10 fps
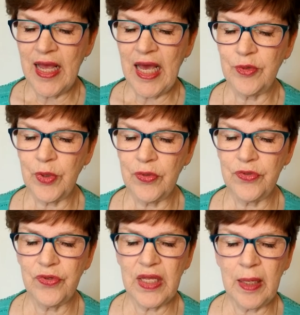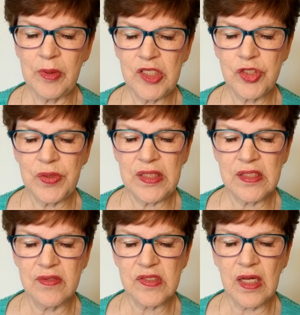and rode through the empty streets
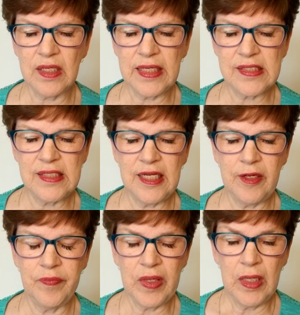of Salt Lake City.